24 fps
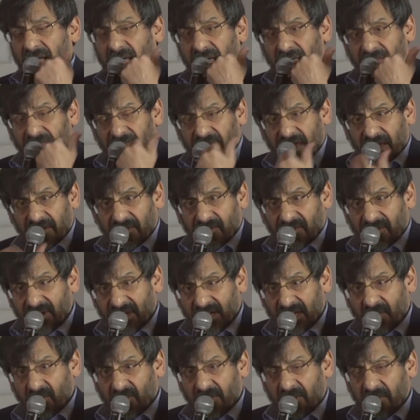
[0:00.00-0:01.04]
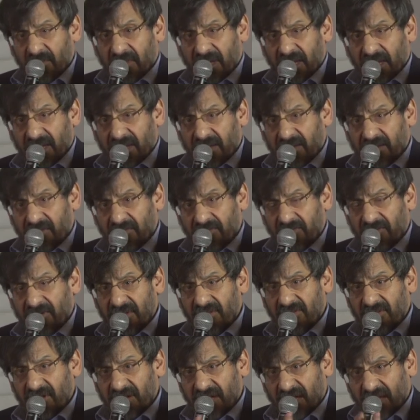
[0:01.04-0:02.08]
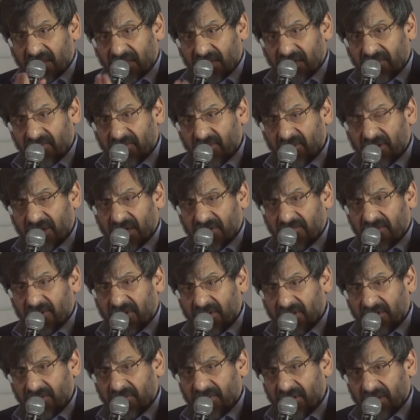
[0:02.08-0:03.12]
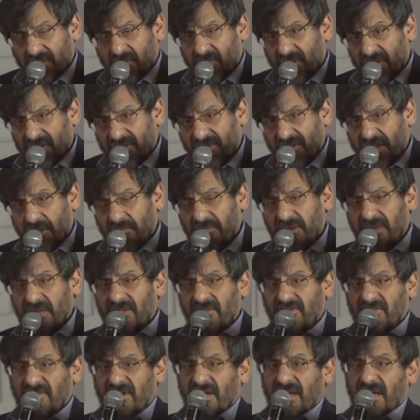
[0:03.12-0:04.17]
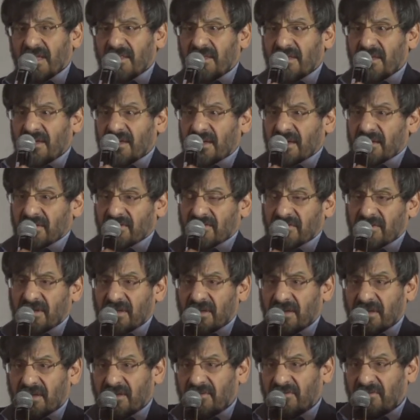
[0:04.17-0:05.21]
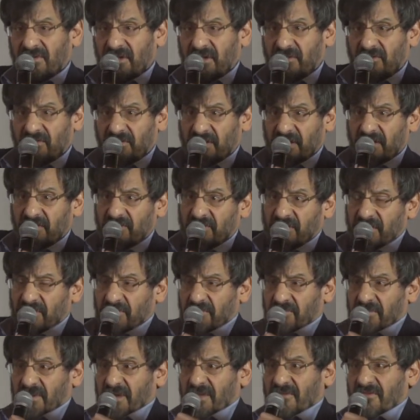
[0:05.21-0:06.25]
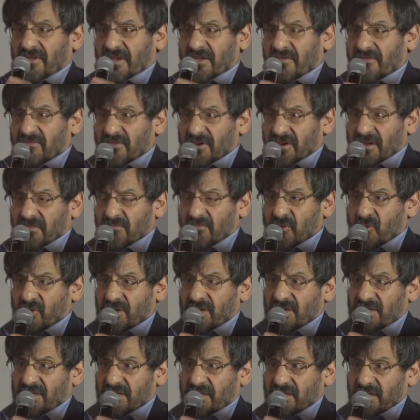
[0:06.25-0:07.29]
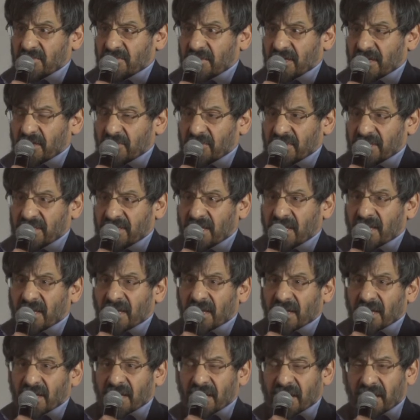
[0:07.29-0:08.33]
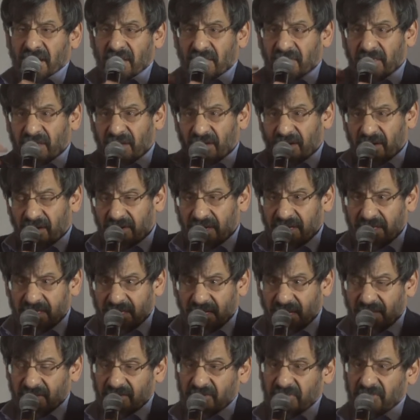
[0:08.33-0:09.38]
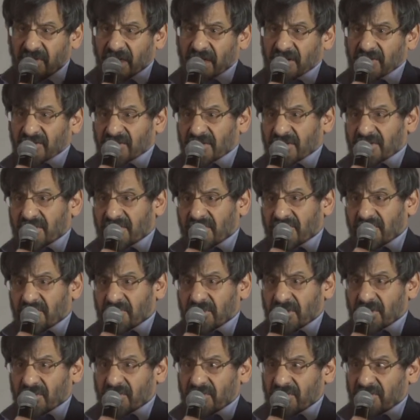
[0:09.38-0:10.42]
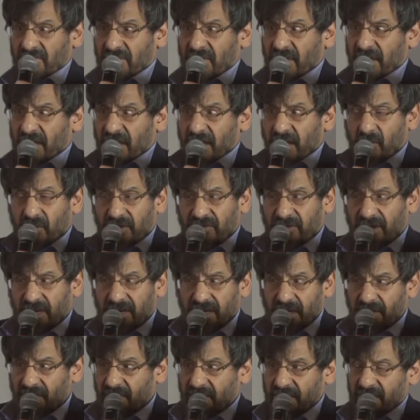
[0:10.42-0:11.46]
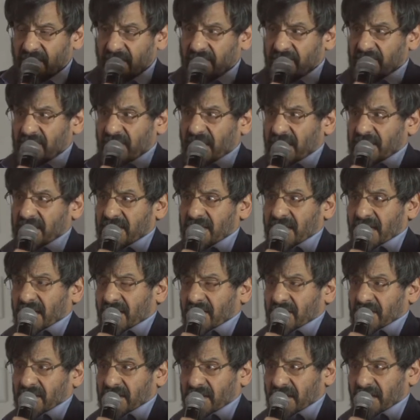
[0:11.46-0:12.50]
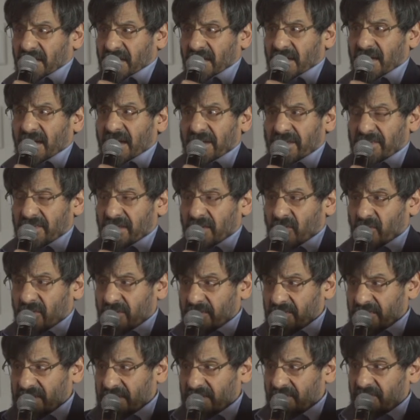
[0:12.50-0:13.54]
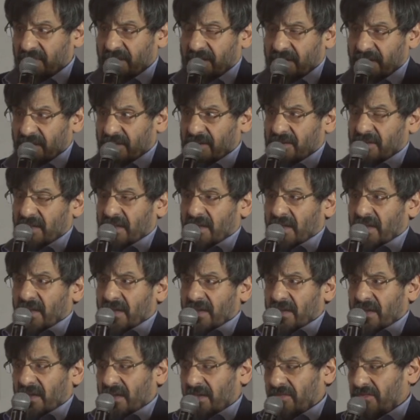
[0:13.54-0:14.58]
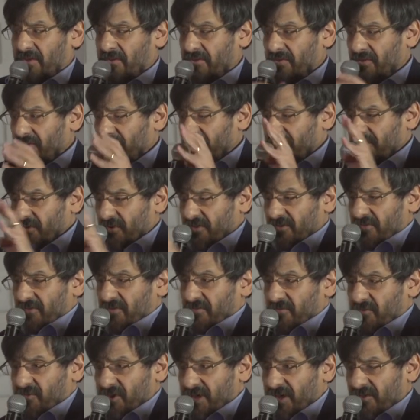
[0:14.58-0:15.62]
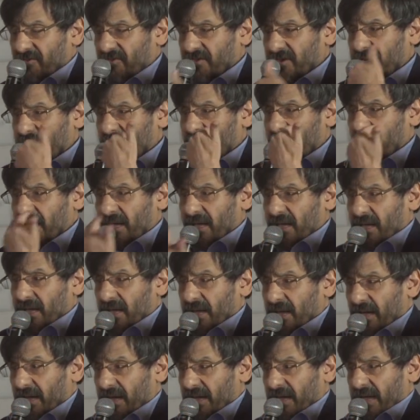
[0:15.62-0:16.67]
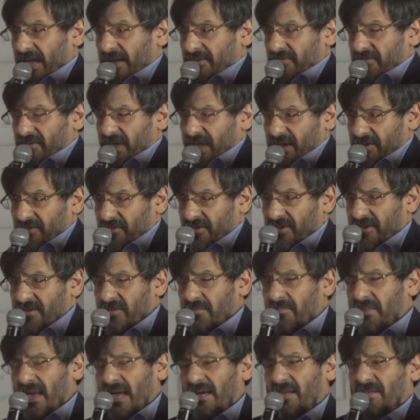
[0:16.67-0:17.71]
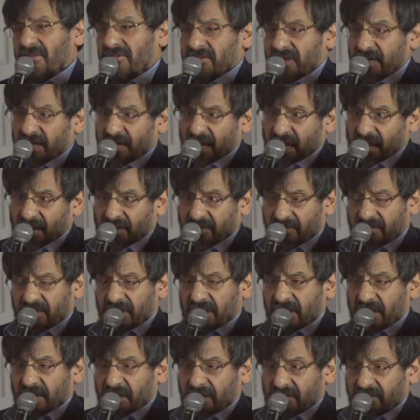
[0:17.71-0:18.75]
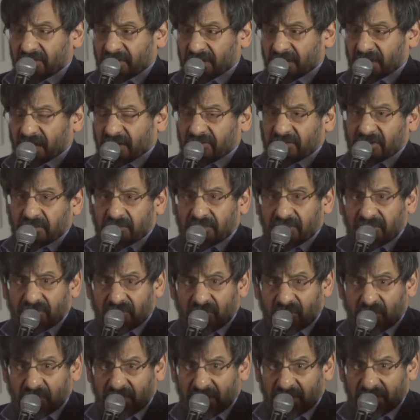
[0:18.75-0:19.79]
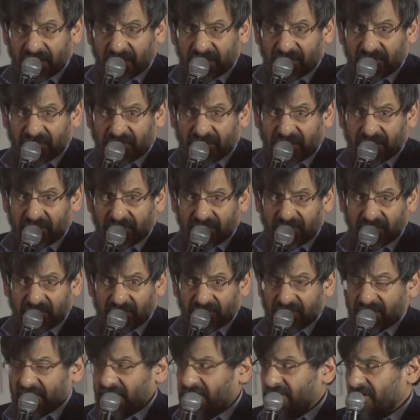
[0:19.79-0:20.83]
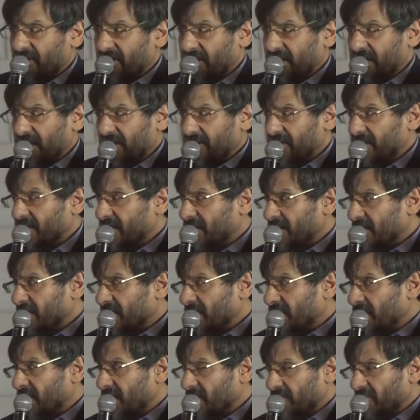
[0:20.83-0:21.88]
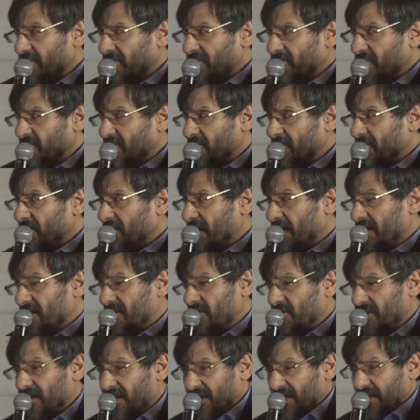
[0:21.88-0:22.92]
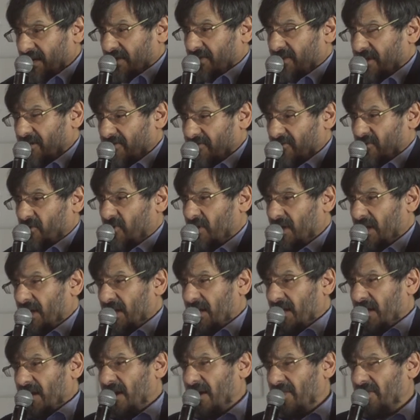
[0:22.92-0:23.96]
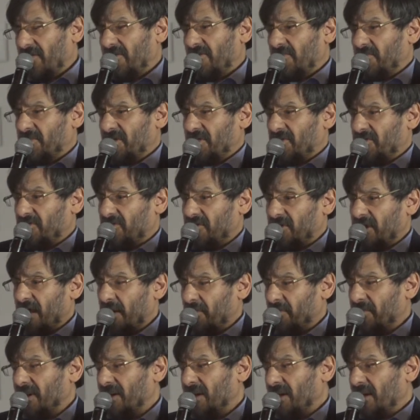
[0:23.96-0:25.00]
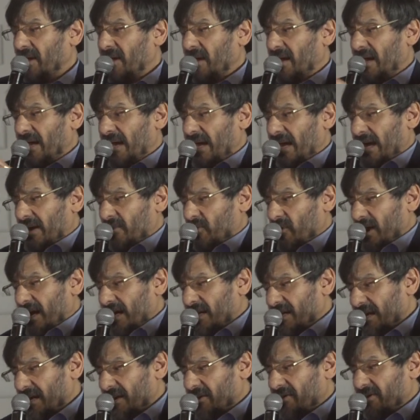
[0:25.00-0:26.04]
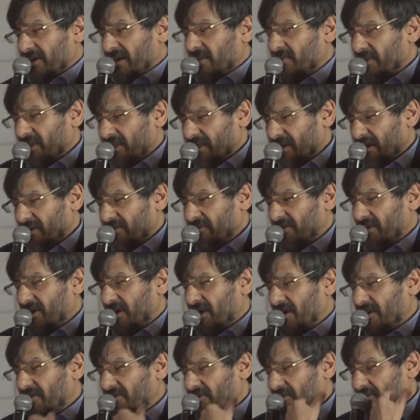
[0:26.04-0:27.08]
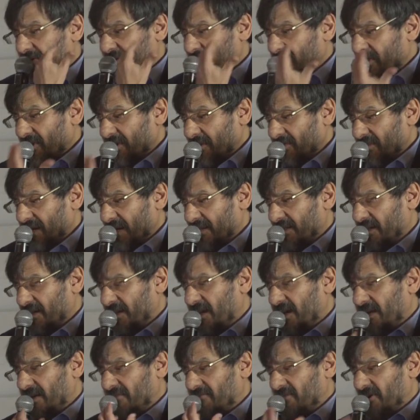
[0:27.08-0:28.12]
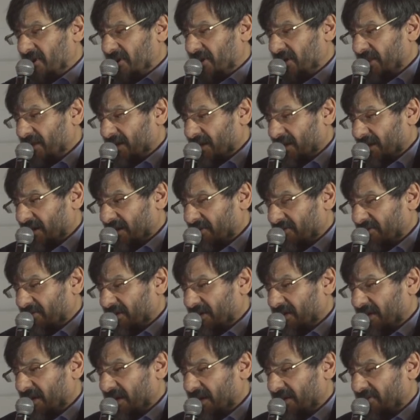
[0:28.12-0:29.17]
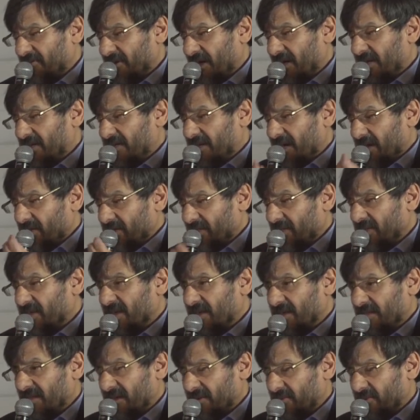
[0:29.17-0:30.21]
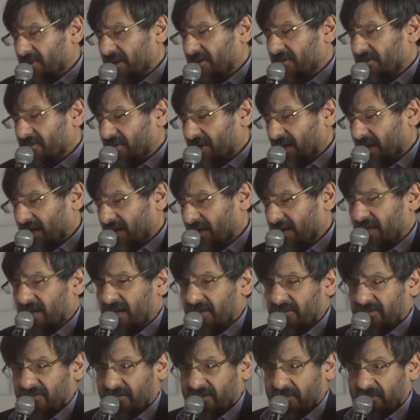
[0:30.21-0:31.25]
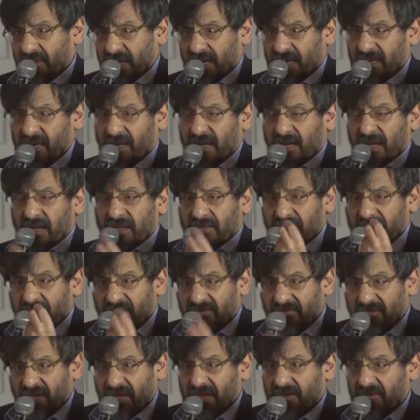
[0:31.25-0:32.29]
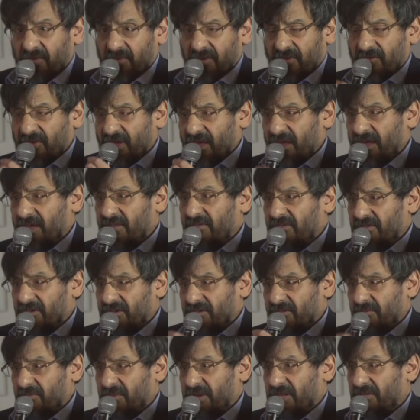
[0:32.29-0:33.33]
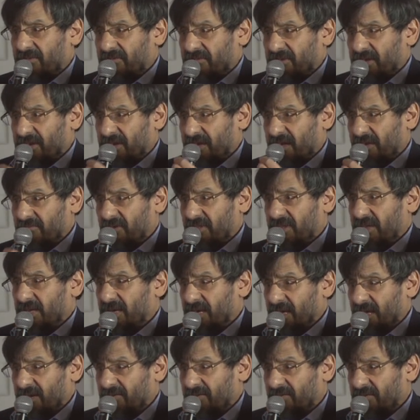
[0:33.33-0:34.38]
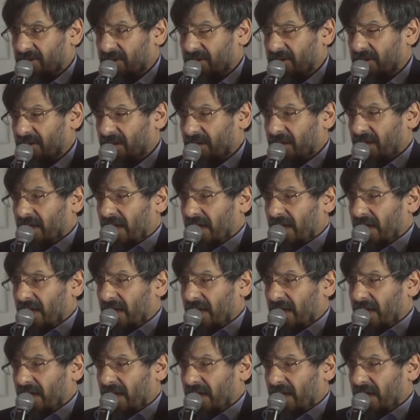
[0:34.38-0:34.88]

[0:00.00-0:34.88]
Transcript: Uh, and that really would make a difference, and I therefore have argued that what is happening inside the ANC is, is, is, is, is, is very important at the moment. Uh, there are intense factional disputes, uh, which I don't think have died down. Uh, I, they will be around. Uh, there are all sorts of regional uh, and factional balancing acts the ANC have to perform in the next five years, and it's not guaranteed that they will perform them adequately, and therefore other splits should happen. Uh, and while I agree with those colleagues who talk about the kind of lock the ANC has, I don't think that one should underestimate the effect which ANC splits can have on the electorate.